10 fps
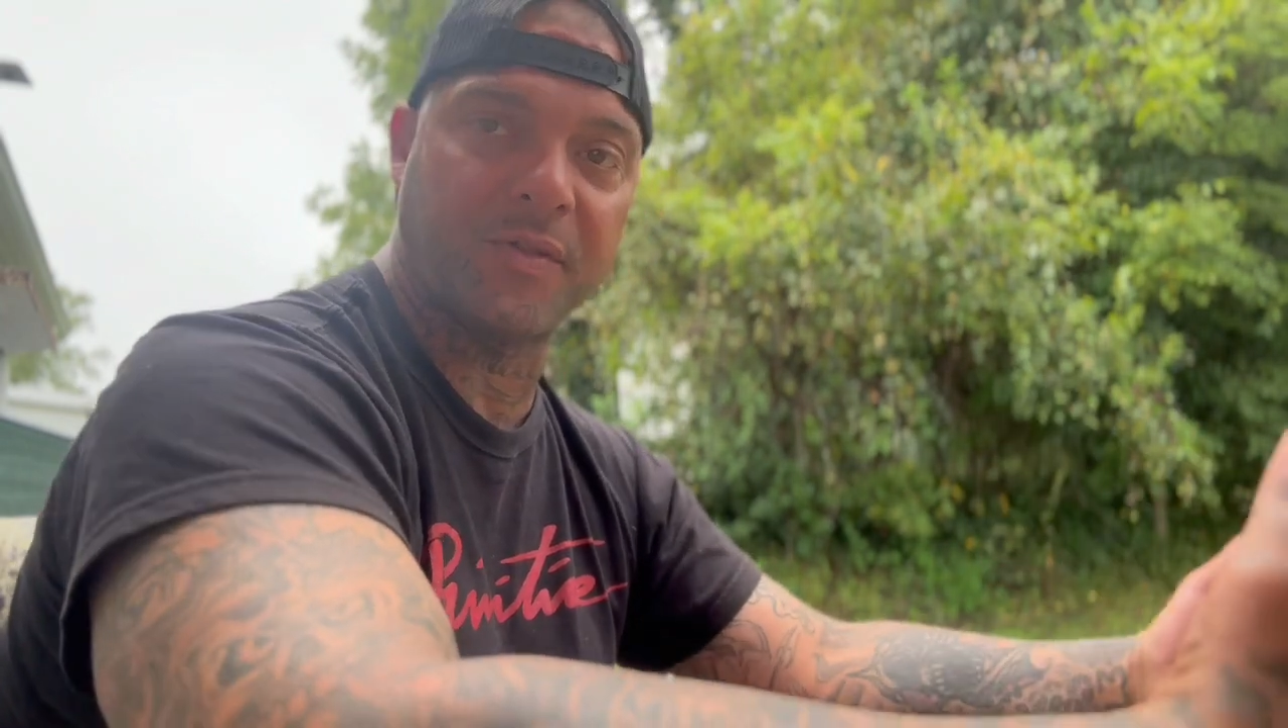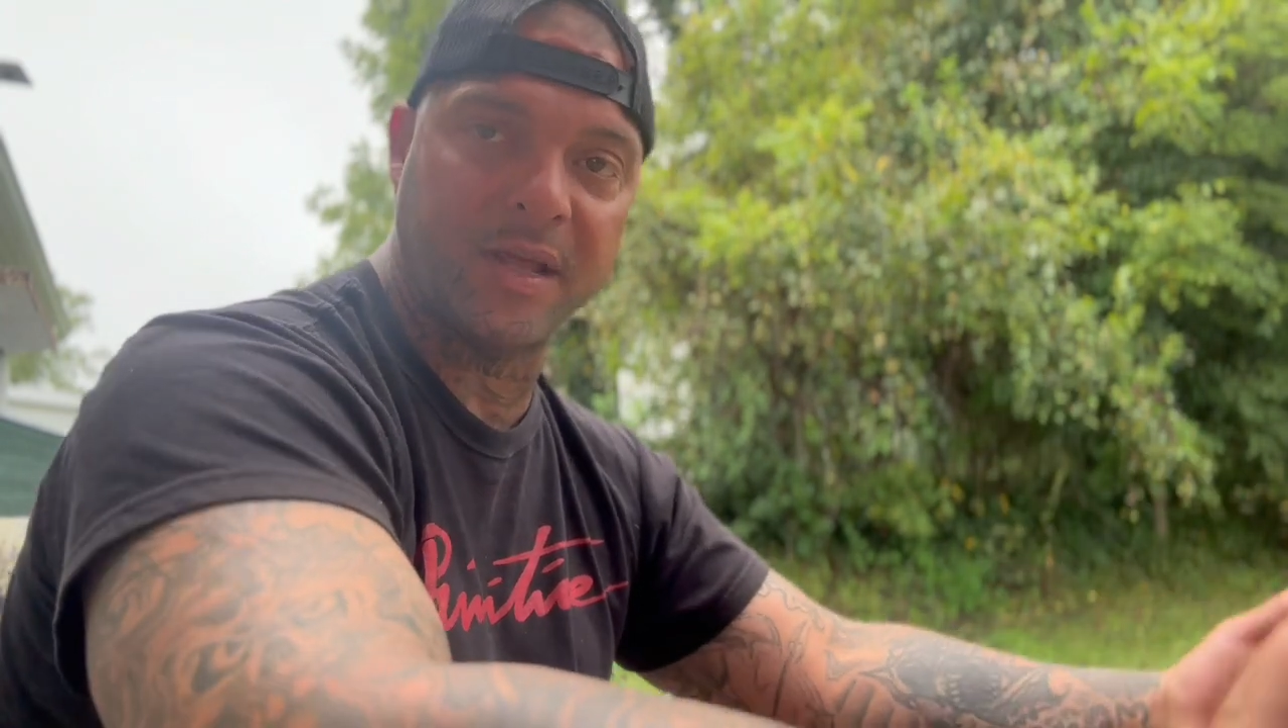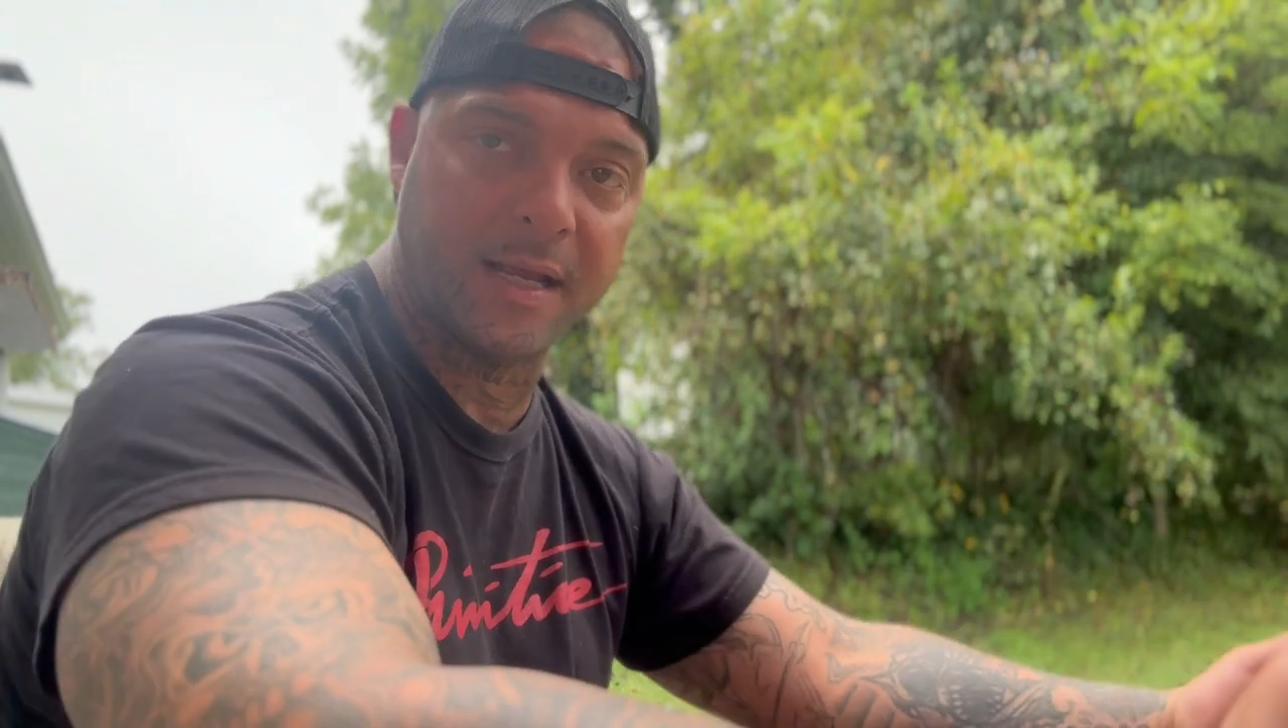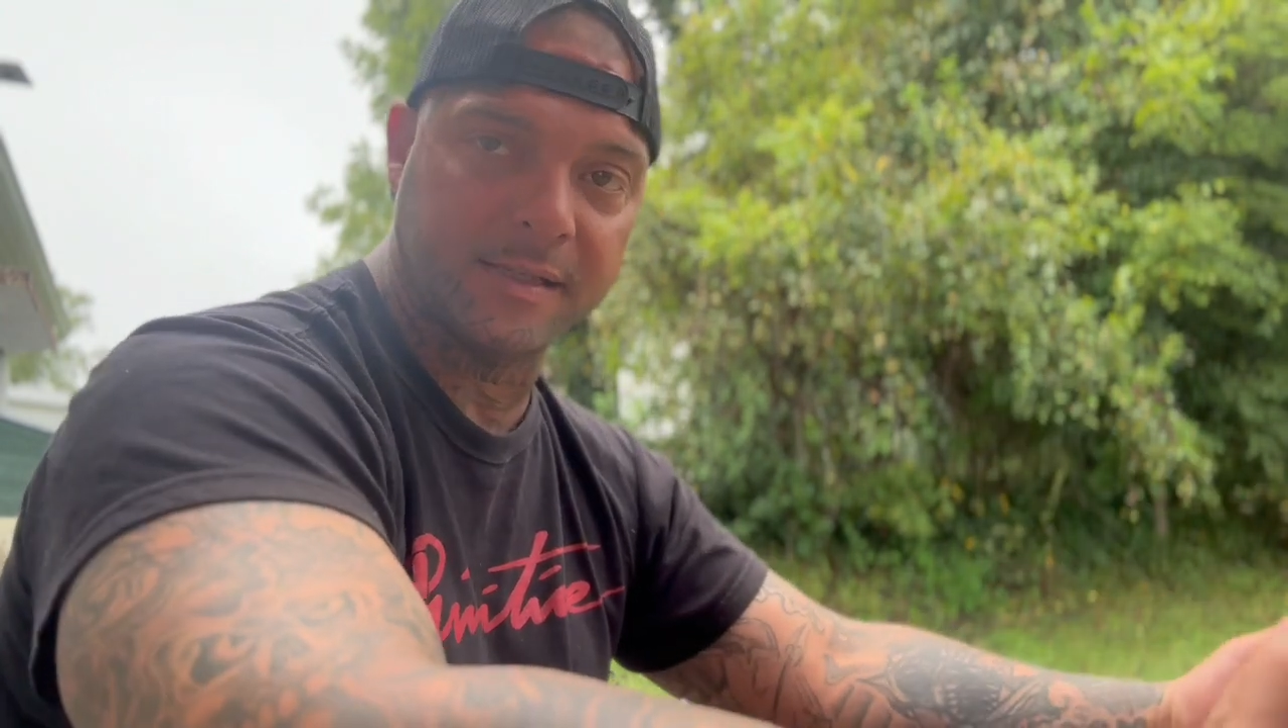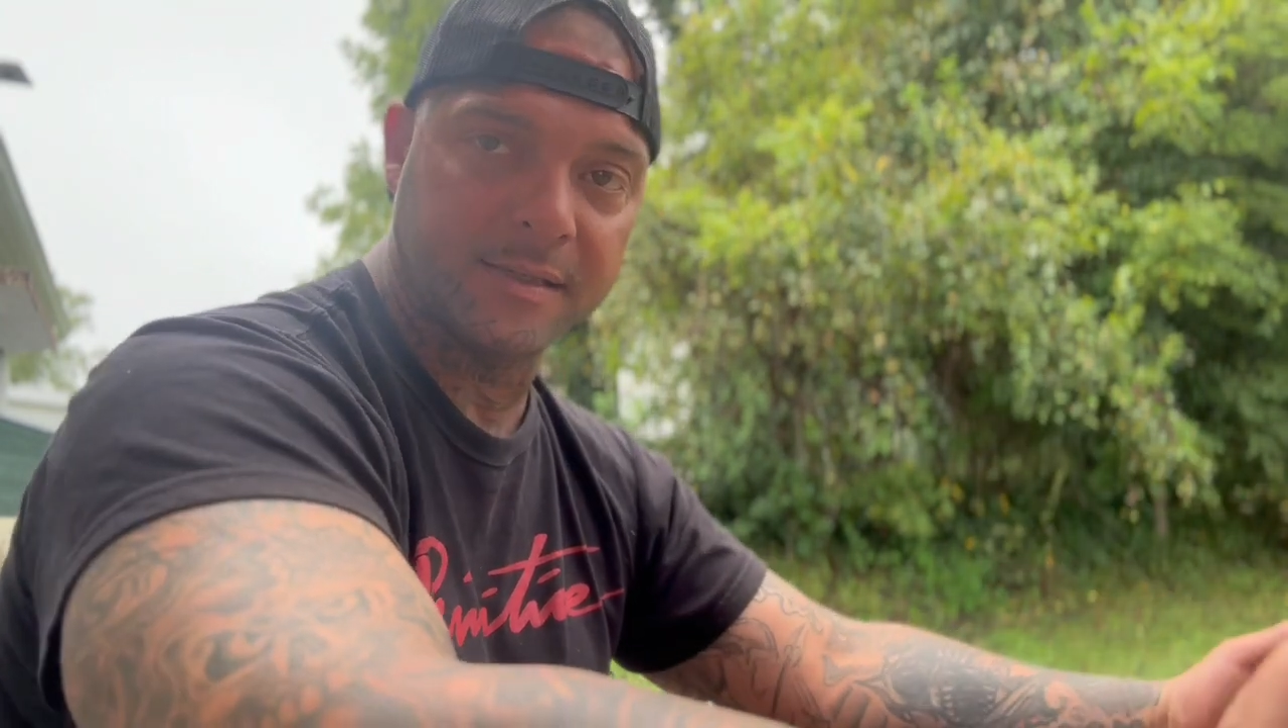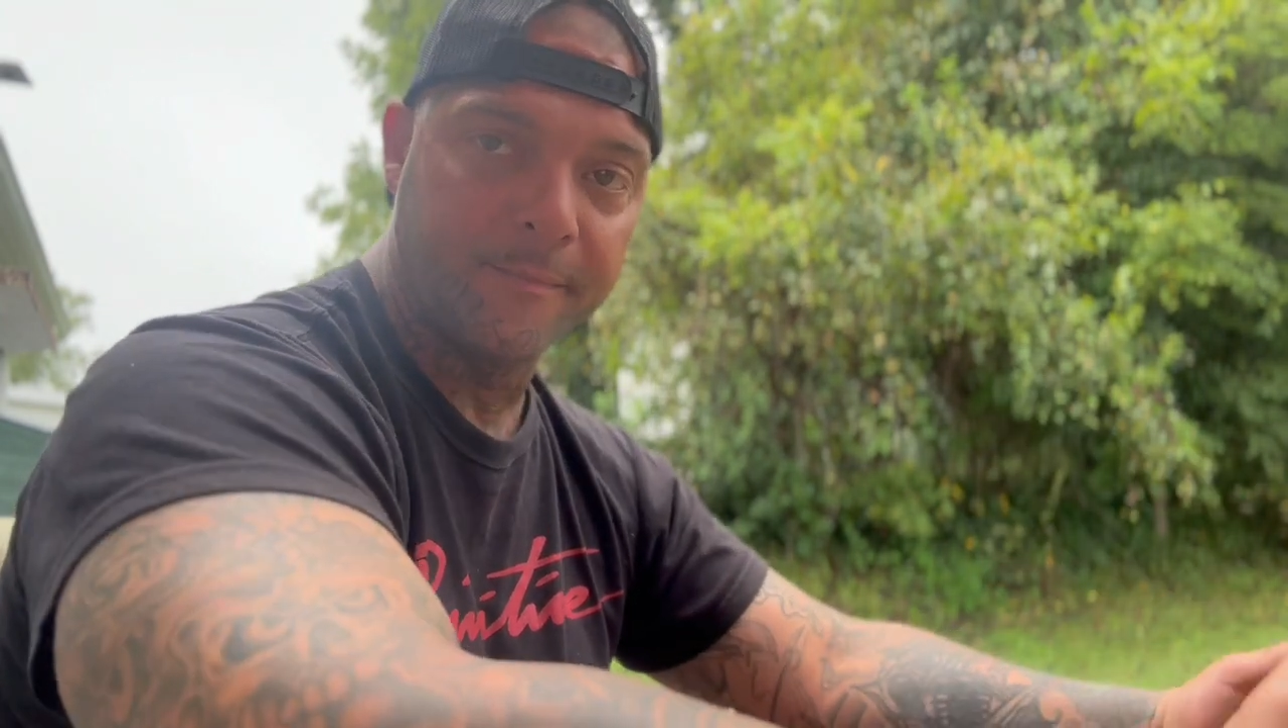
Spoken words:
the things.